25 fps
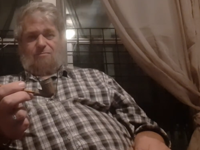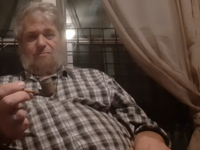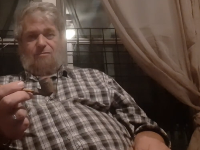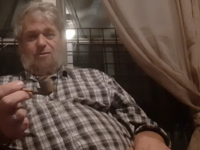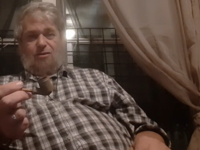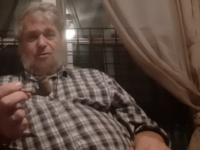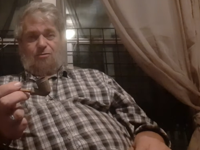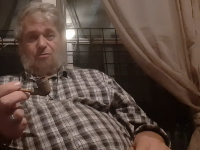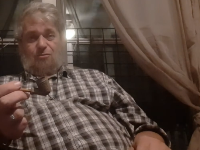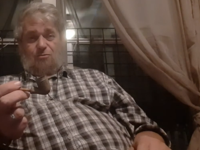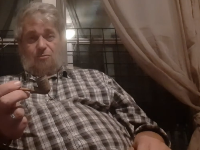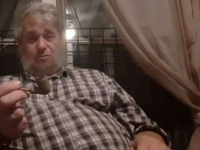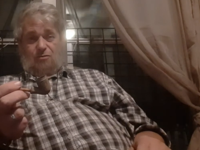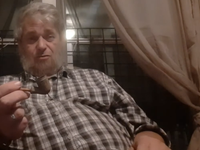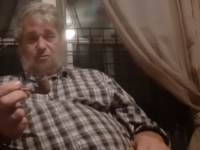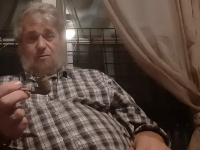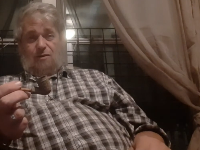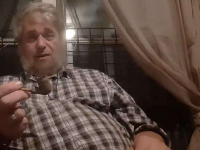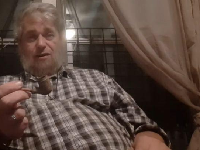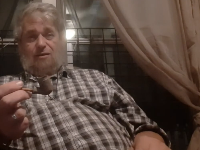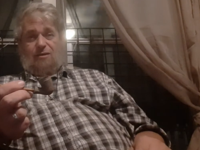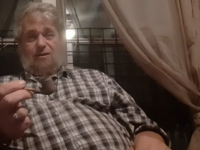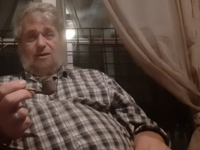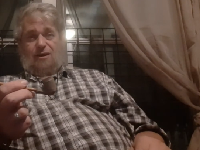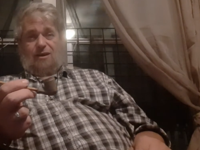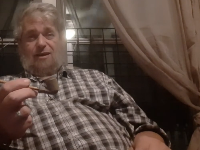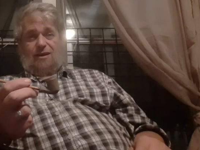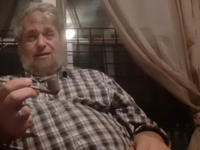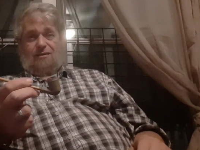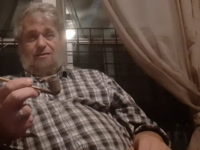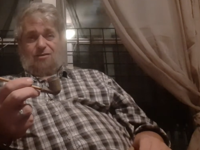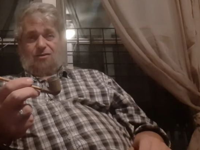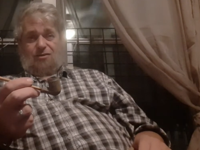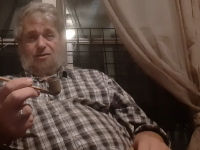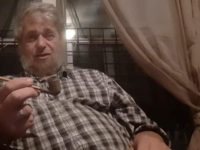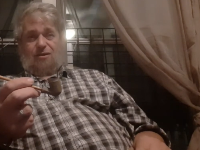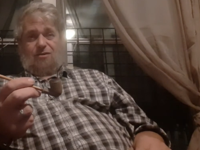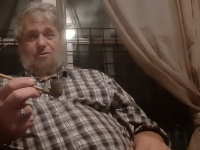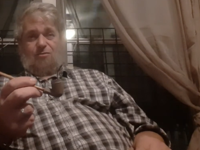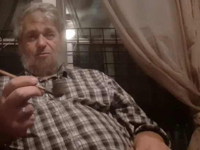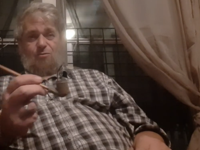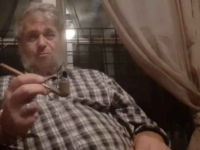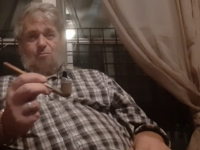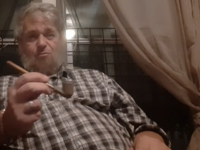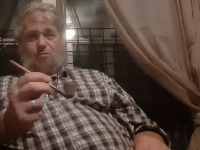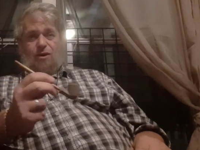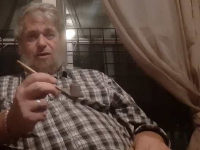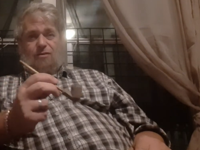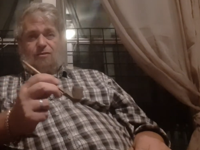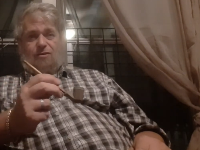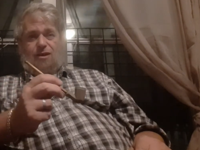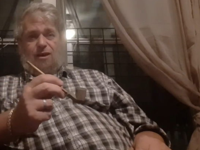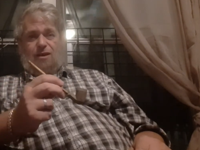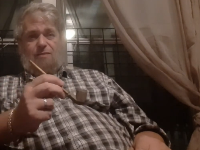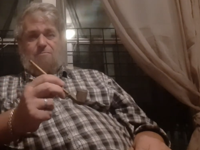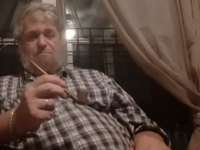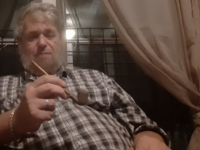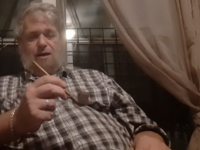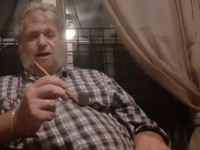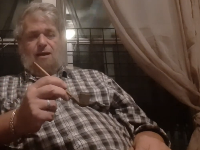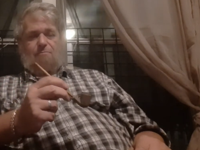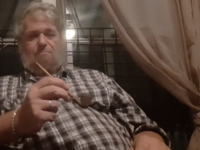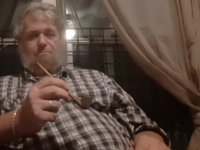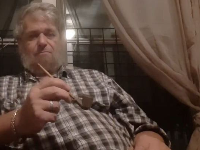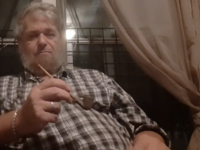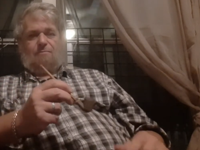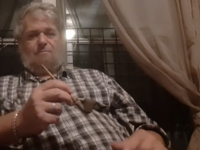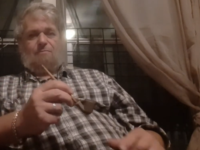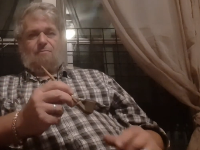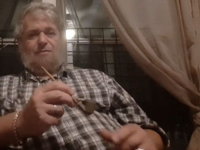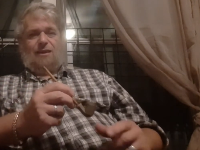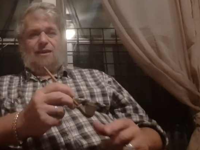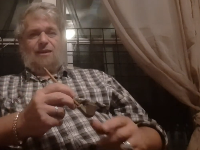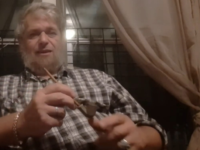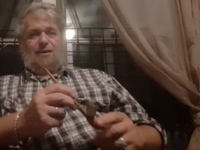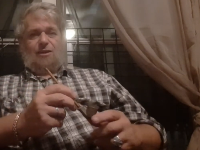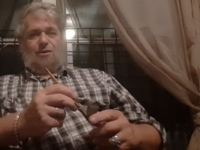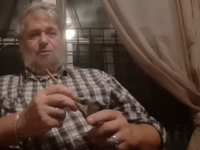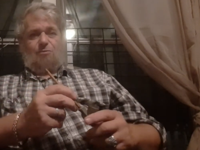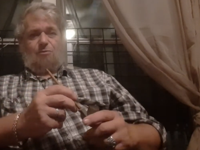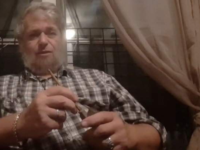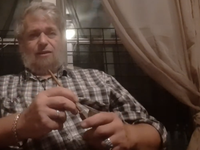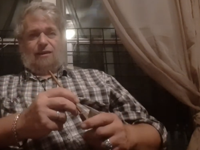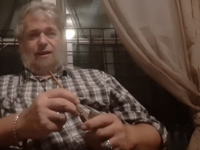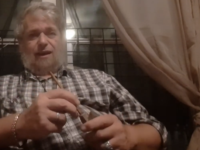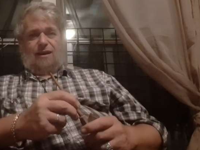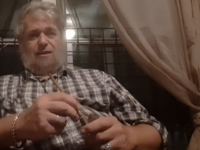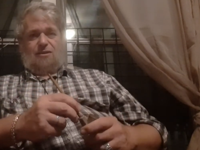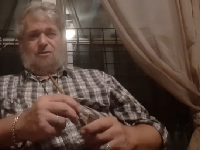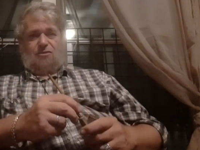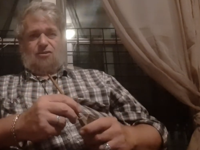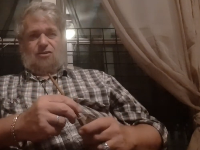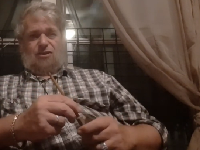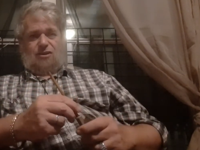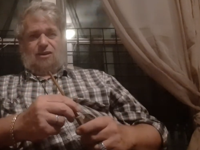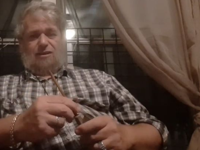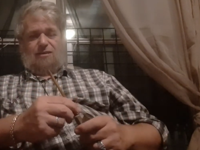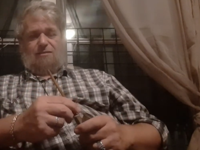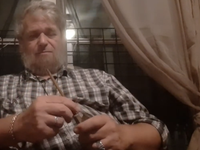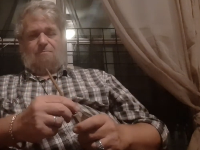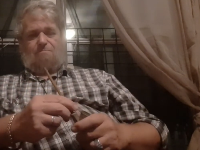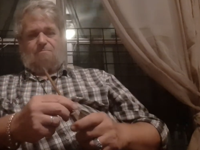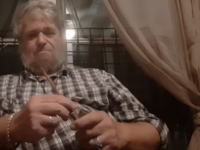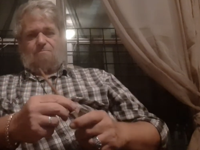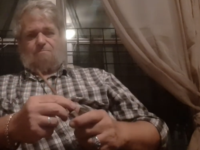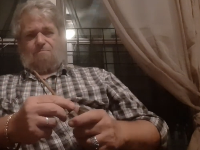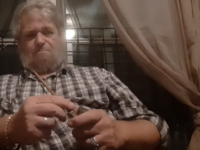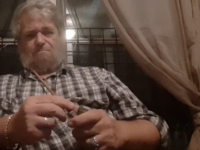Hers was red clay. She had an old red clay pipe with a cane stem.